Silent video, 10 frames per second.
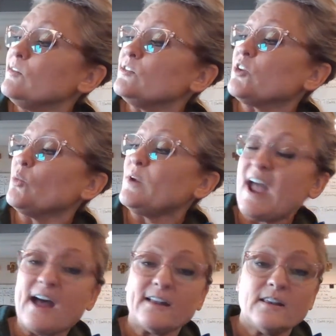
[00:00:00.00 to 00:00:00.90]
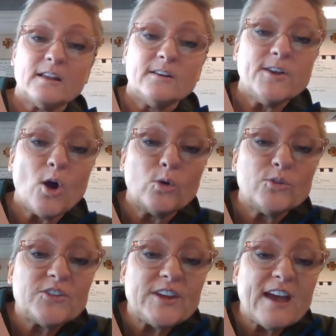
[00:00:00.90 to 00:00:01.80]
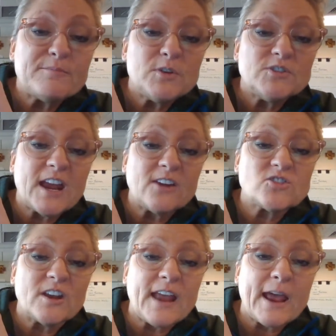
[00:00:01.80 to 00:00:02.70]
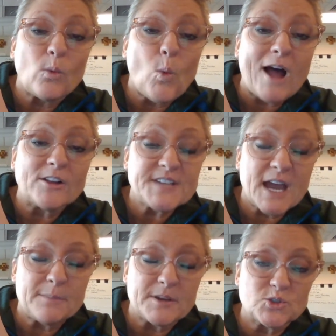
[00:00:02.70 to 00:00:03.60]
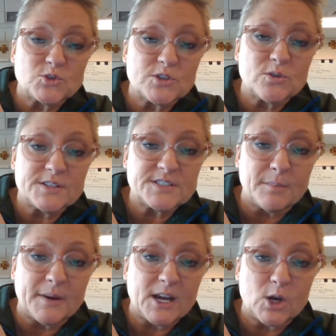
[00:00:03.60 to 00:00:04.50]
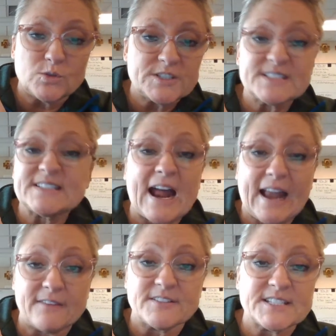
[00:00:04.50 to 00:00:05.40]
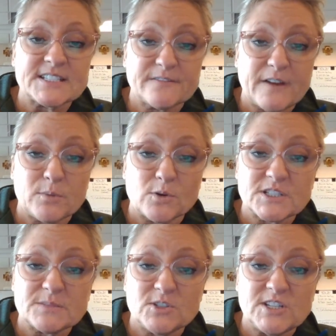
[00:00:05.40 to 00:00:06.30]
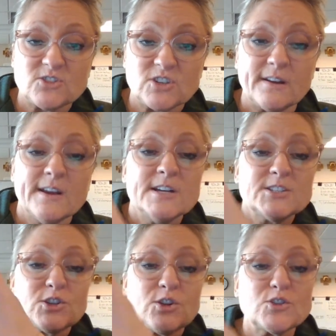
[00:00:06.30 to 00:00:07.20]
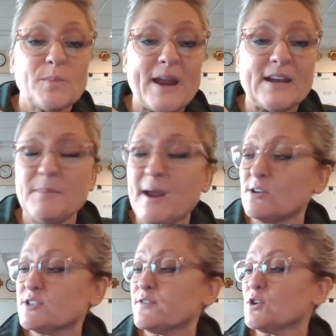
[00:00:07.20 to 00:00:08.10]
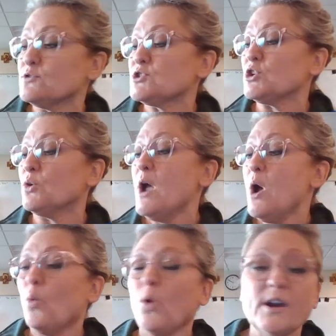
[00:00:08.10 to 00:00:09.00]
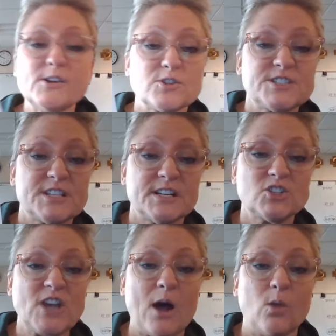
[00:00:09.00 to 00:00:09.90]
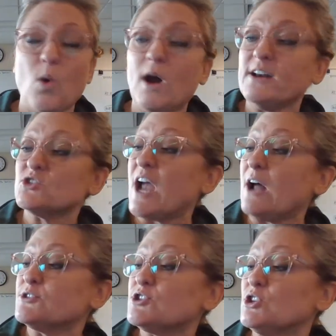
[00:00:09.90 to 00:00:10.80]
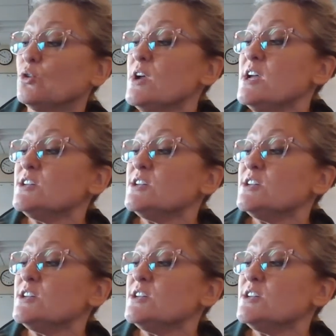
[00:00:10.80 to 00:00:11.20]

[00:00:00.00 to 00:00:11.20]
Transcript: So we had known CF mutation, and wild type is somebody who does not have the cystic fibrosis mutation. So those are banding patterns for those two. We're interested in child 1 and child 2.